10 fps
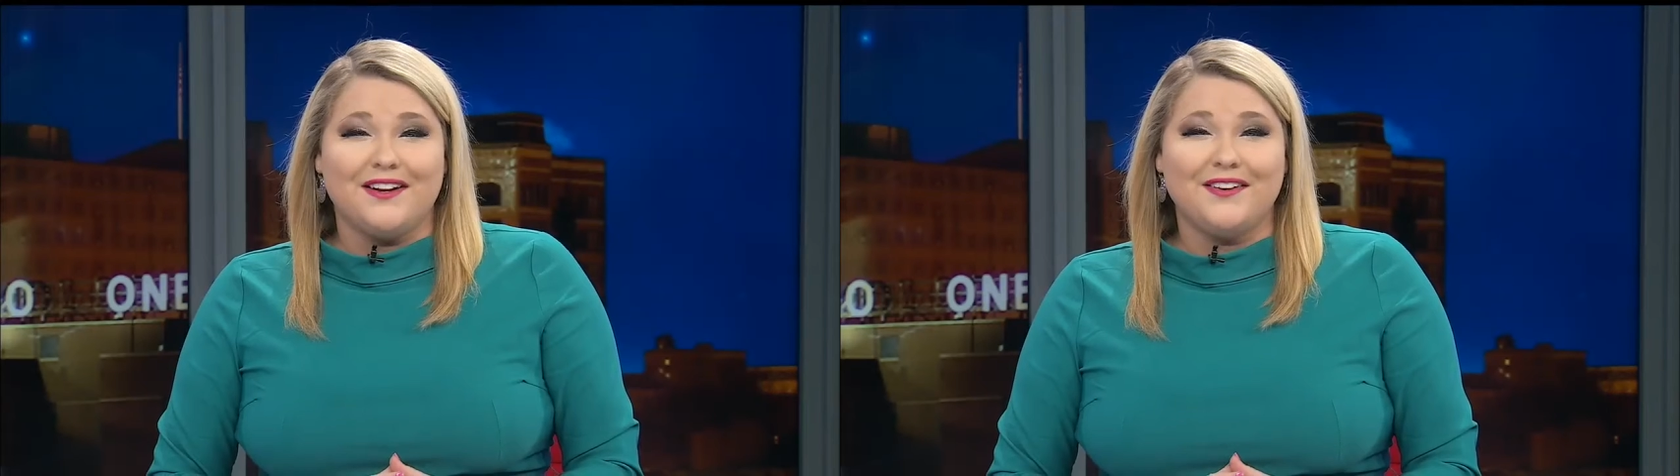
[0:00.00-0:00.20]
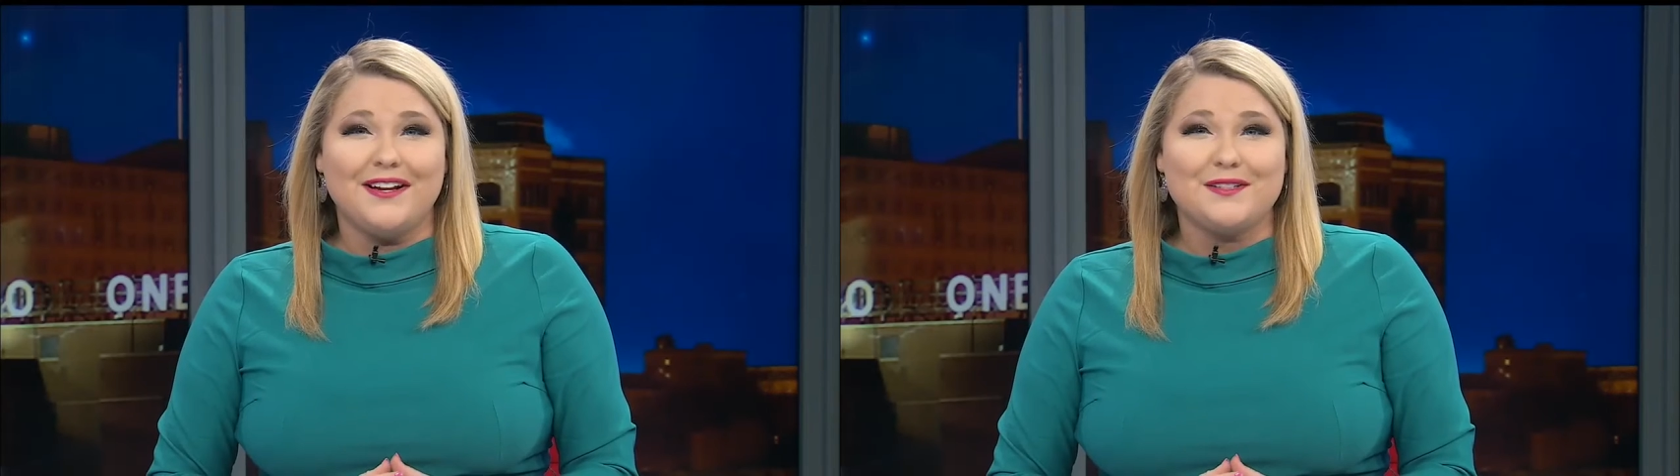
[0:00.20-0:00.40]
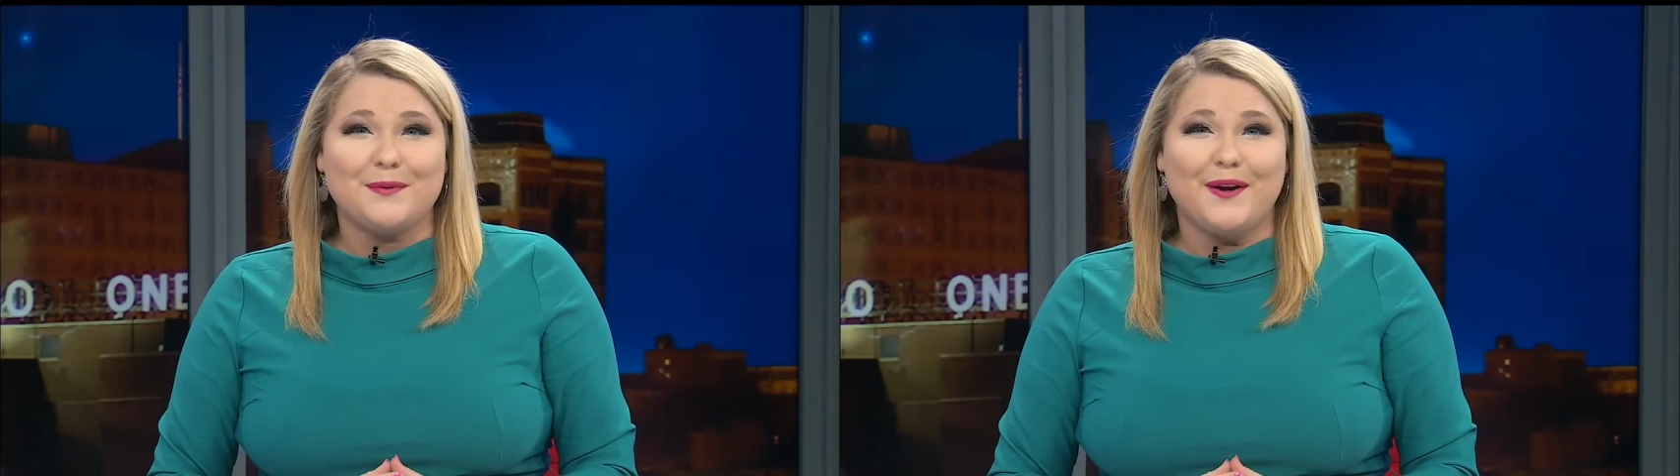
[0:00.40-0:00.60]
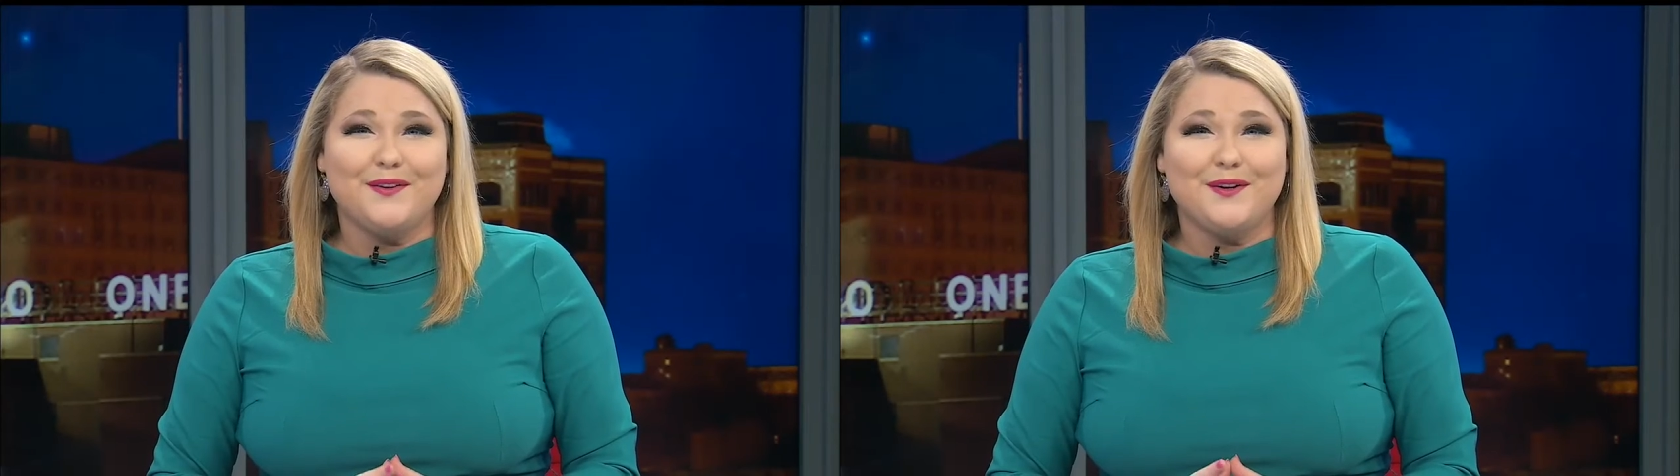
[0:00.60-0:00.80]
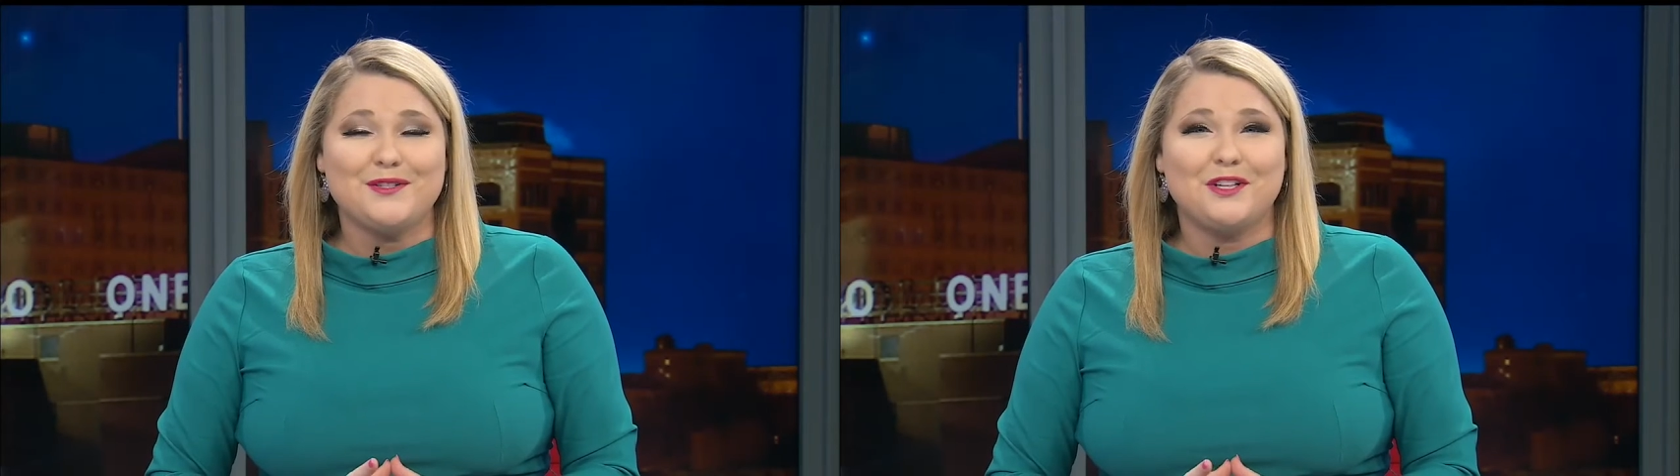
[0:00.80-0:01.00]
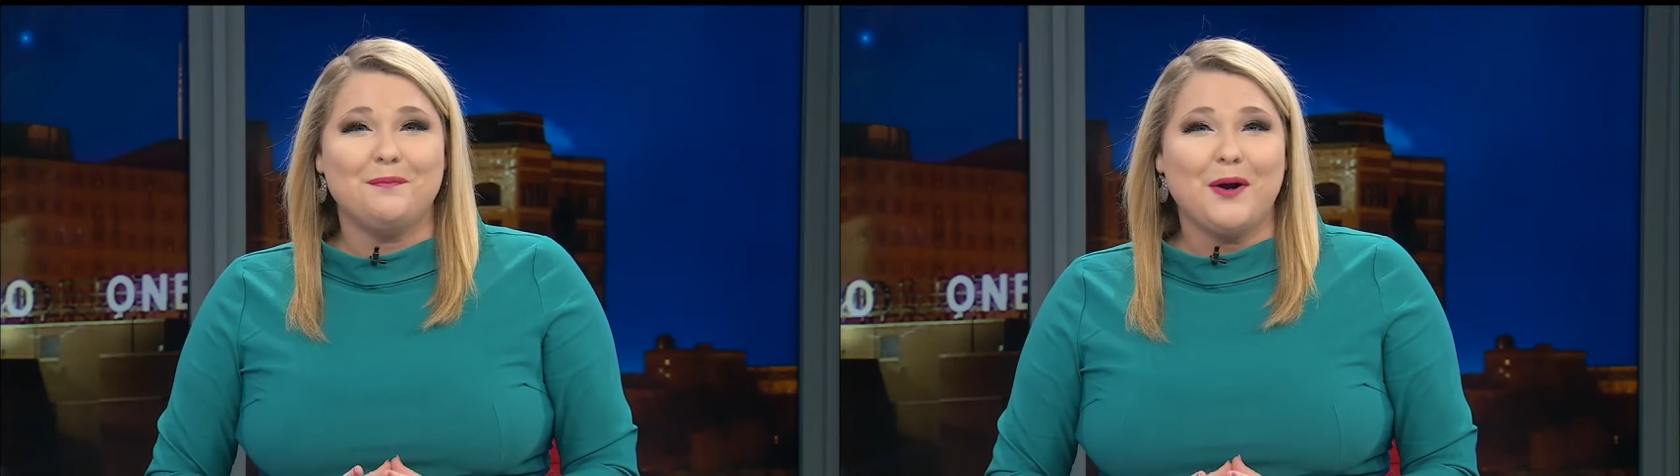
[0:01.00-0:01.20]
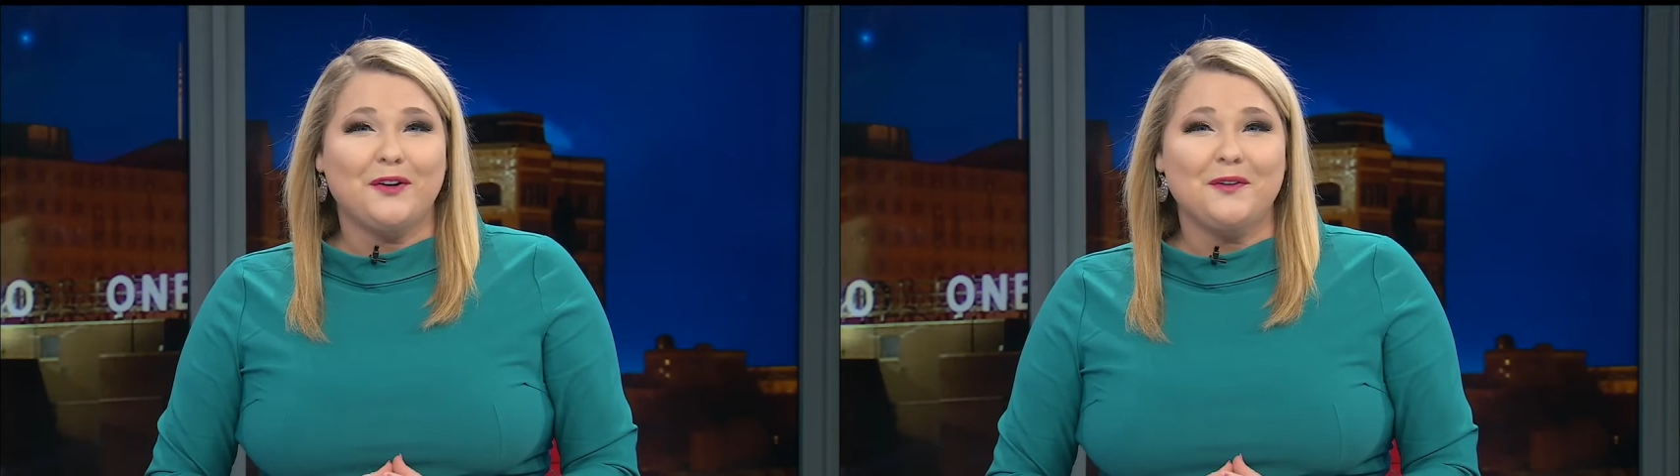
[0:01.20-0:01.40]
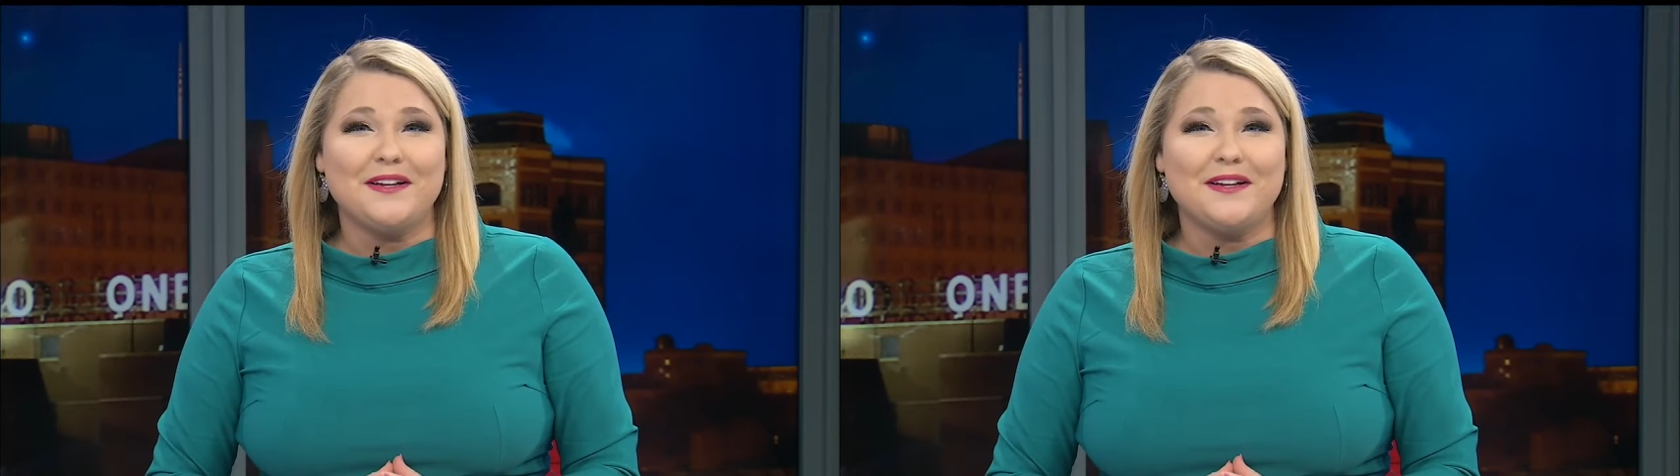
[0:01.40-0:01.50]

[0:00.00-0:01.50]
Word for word: All right, as we all know, tomorrow